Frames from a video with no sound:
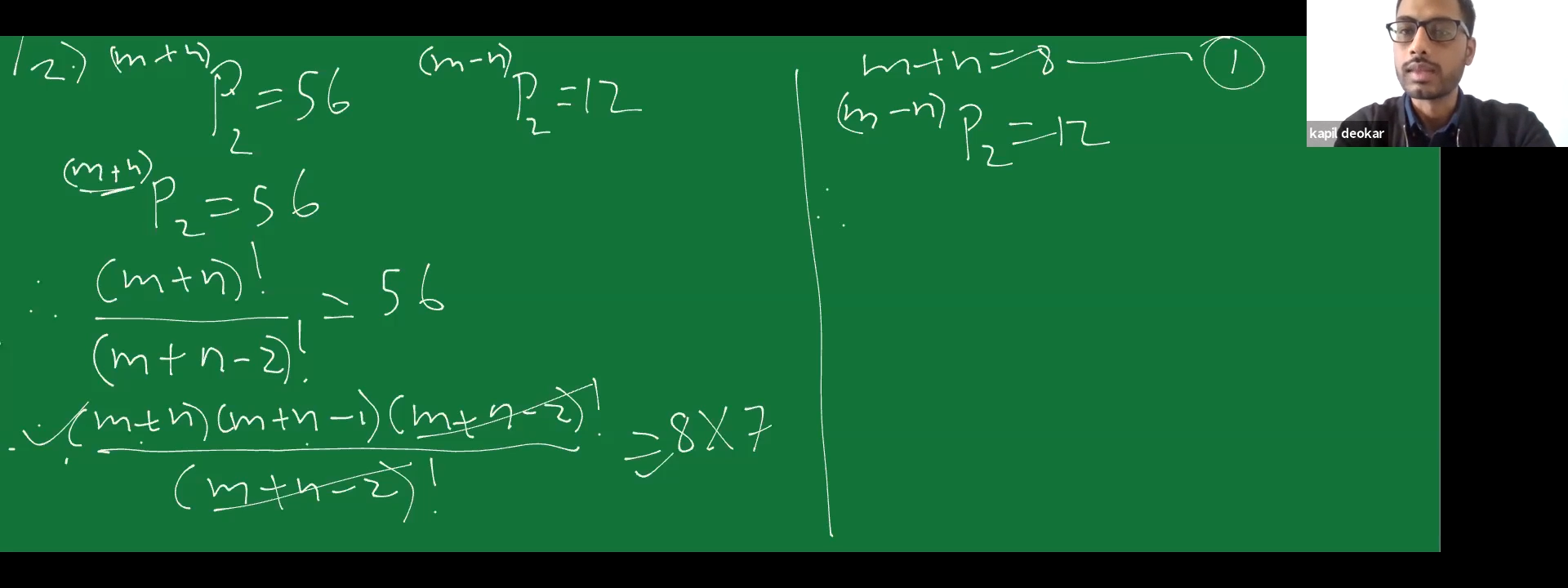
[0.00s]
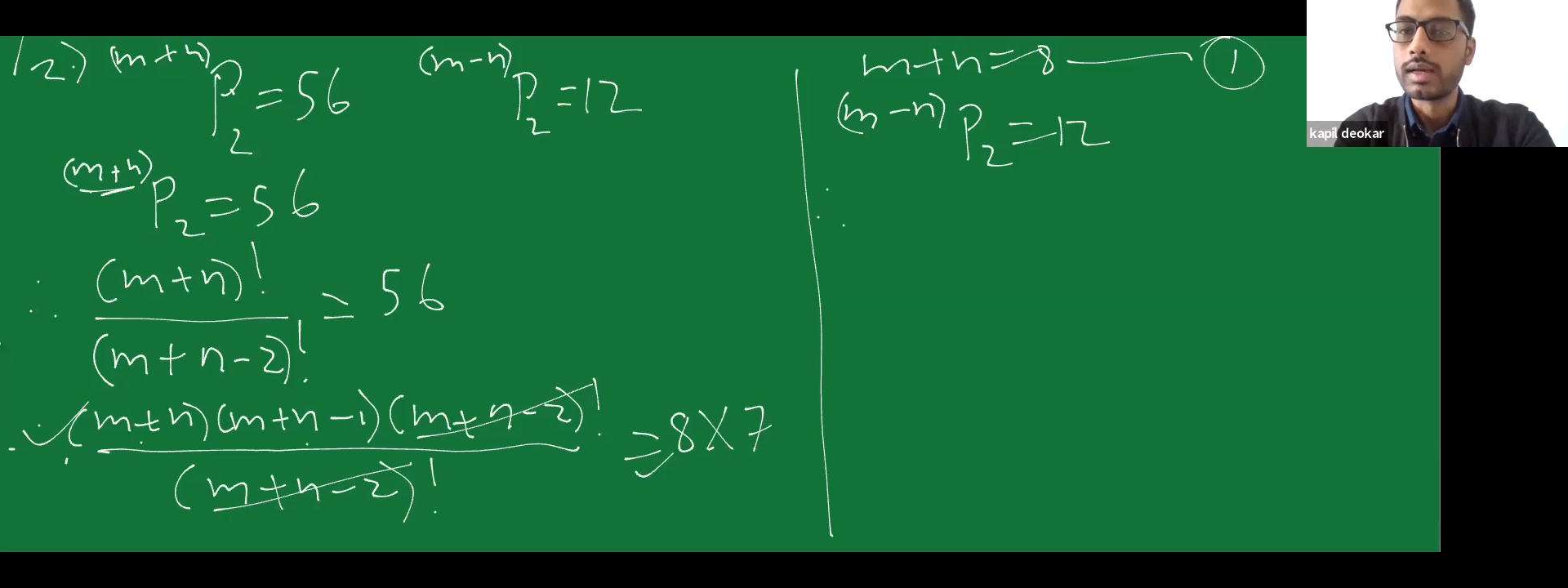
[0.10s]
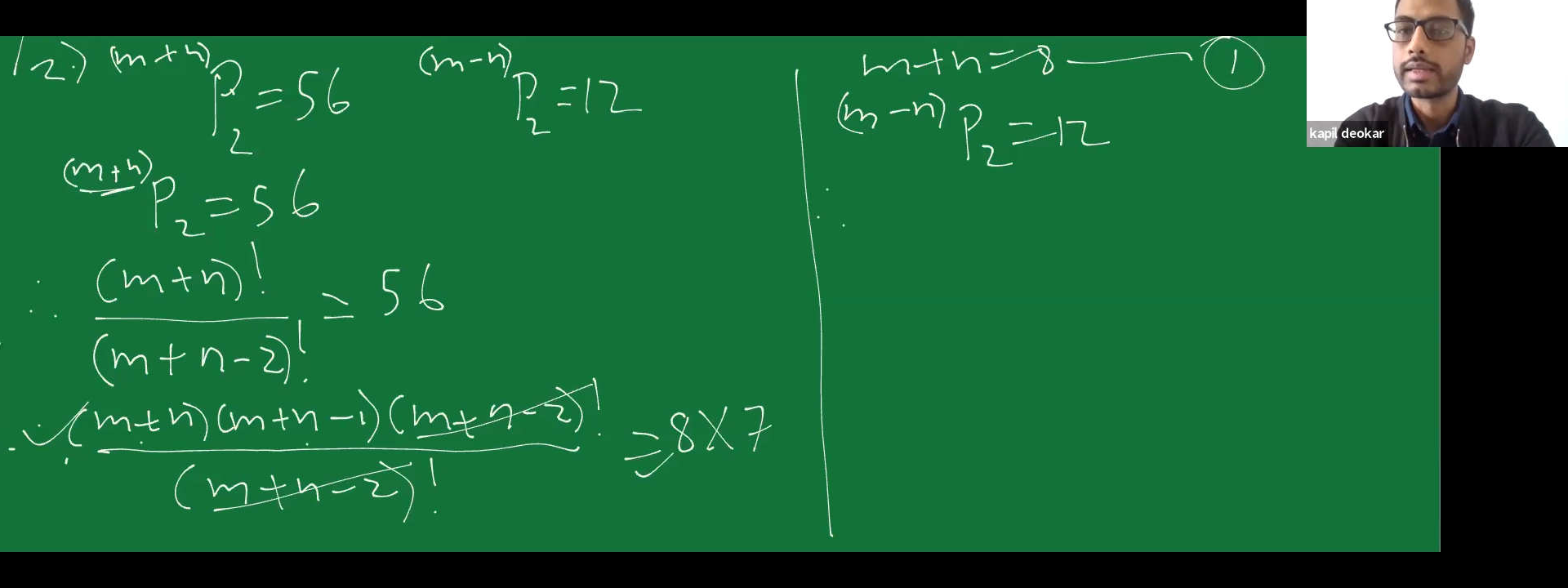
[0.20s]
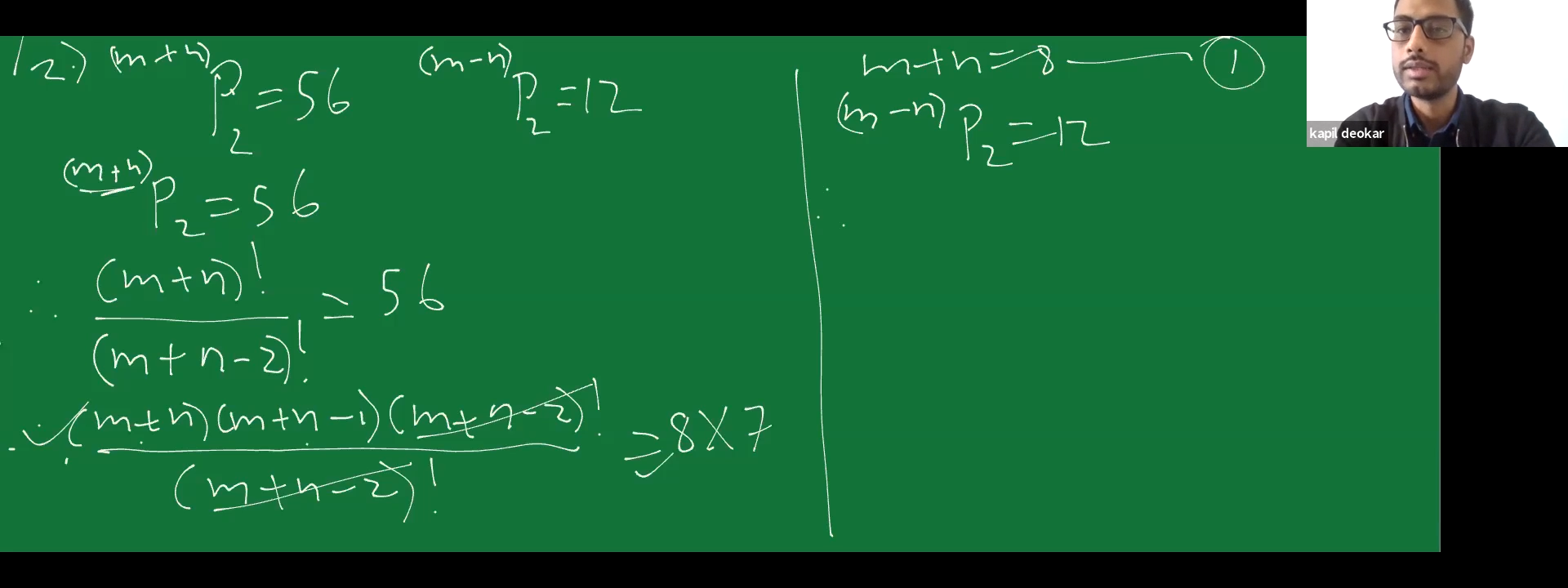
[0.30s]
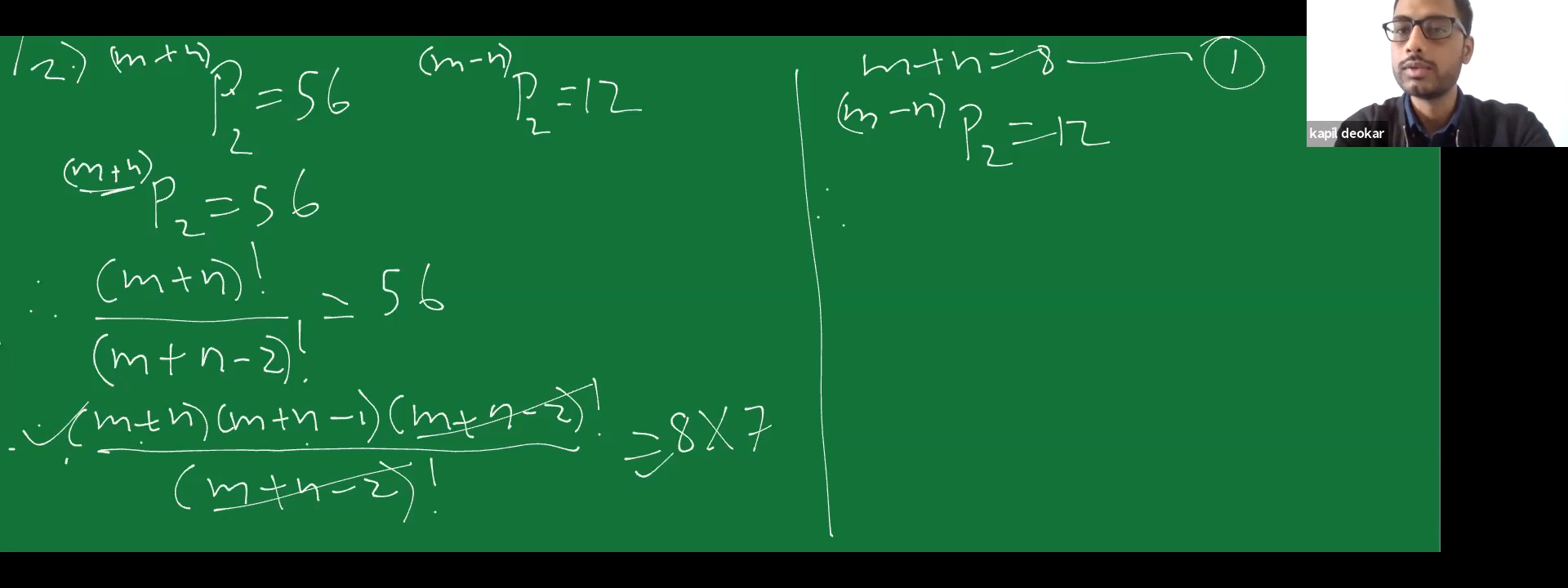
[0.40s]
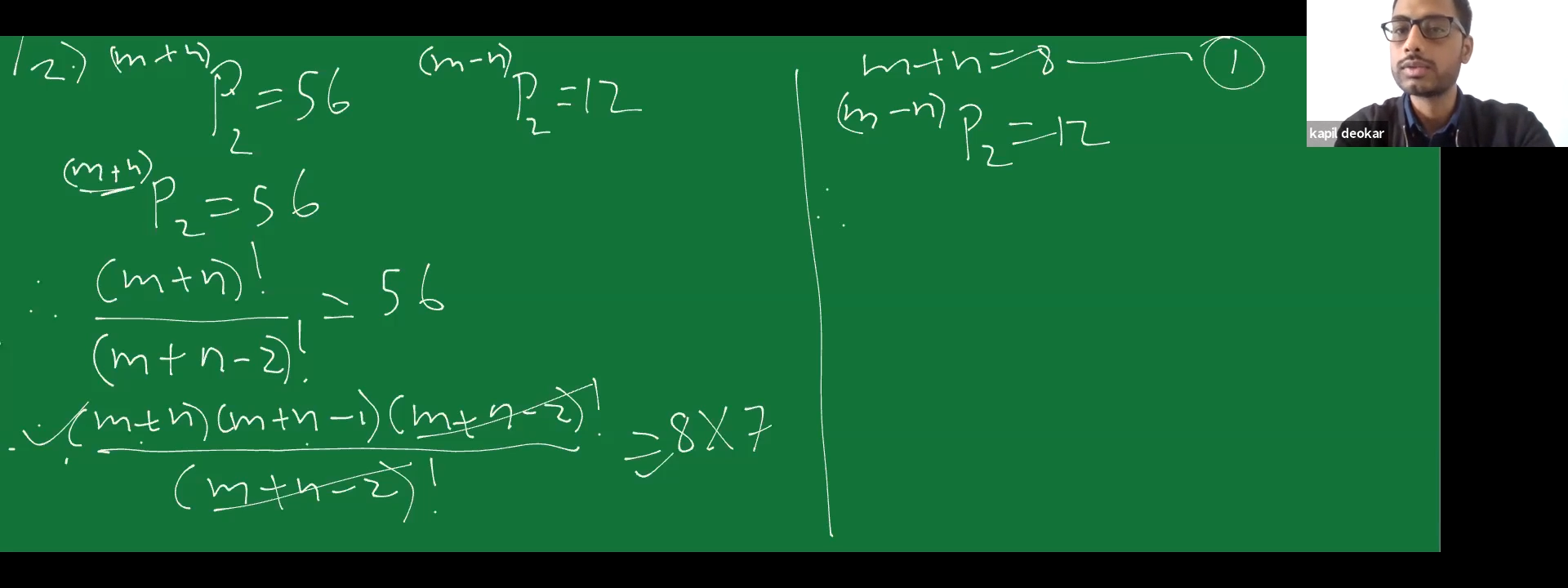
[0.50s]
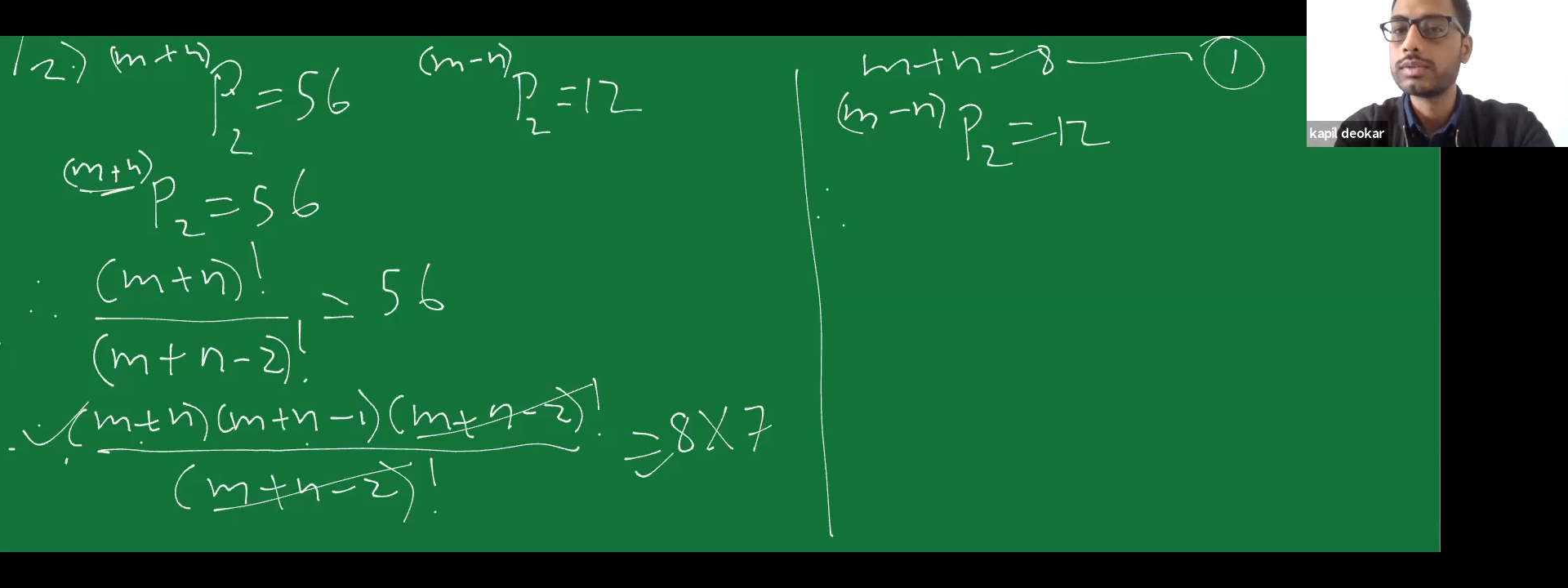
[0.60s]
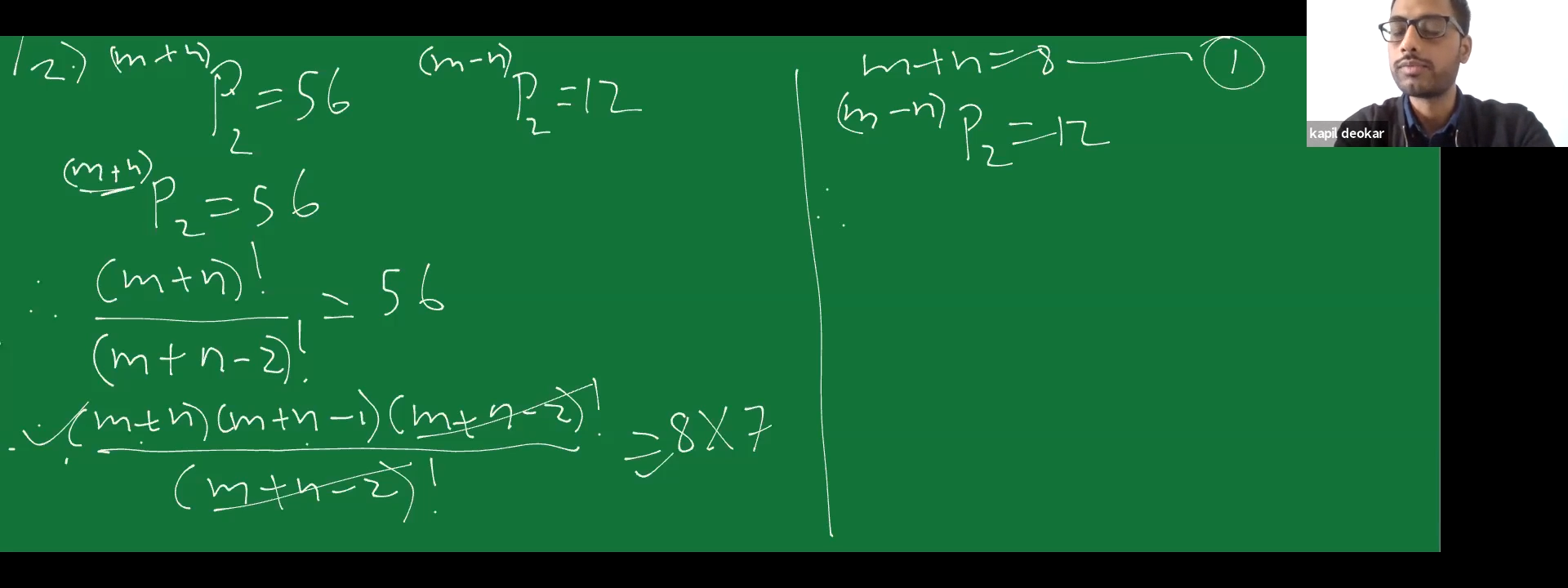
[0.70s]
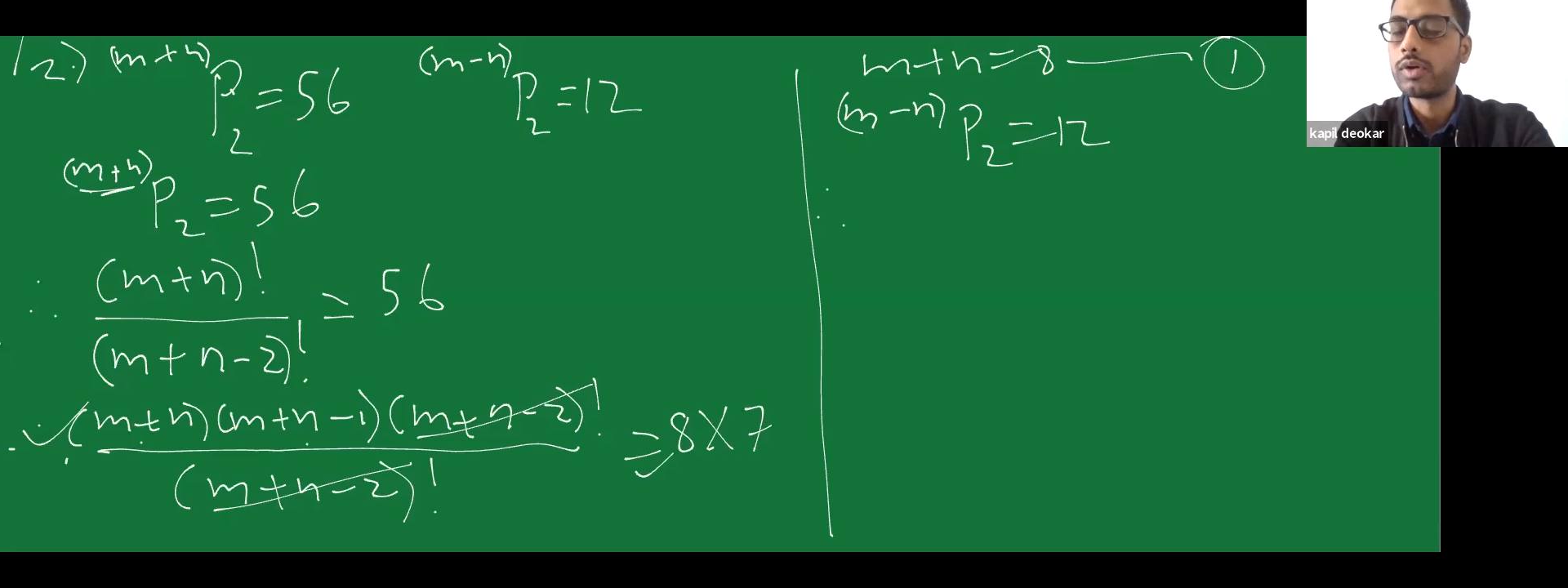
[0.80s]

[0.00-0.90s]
again use